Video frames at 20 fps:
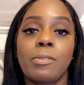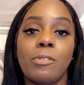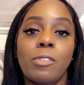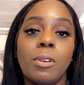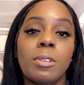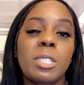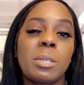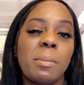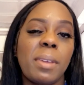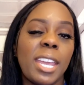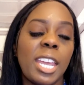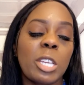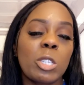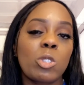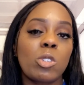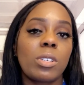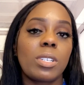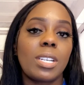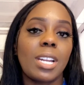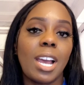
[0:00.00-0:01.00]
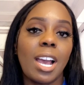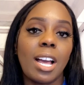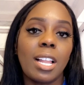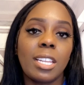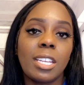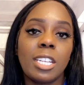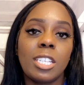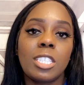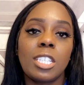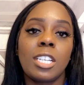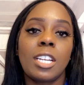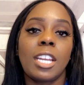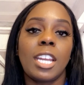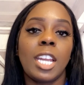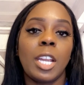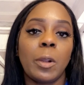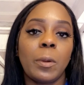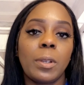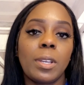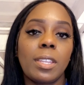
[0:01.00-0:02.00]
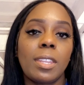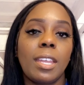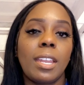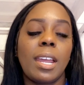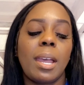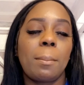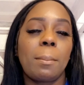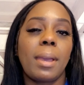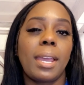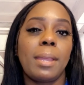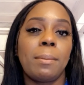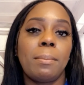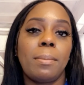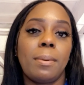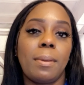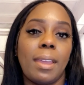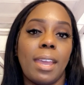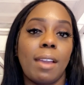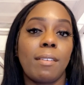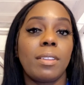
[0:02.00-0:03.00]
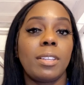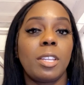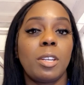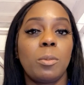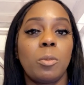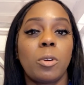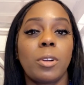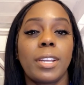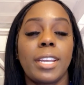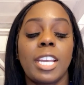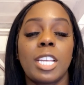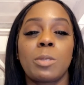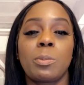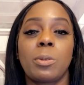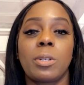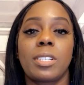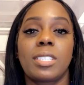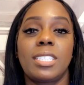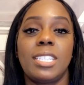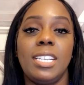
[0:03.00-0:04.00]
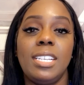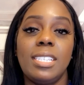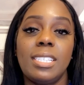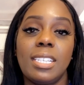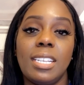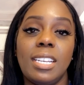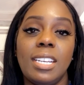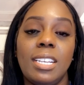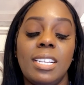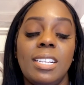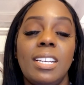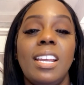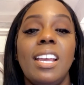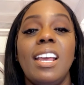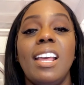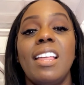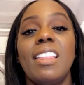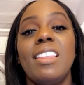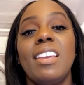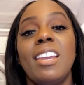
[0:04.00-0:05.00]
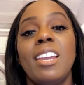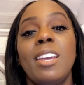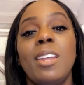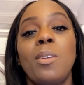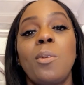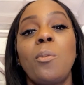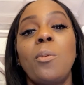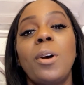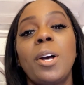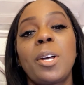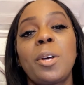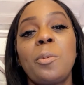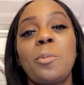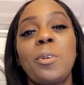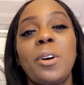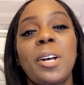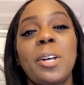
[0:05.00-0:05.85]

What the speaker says: some extra knowledge in an area that I might have a little more expertise in, then welcome.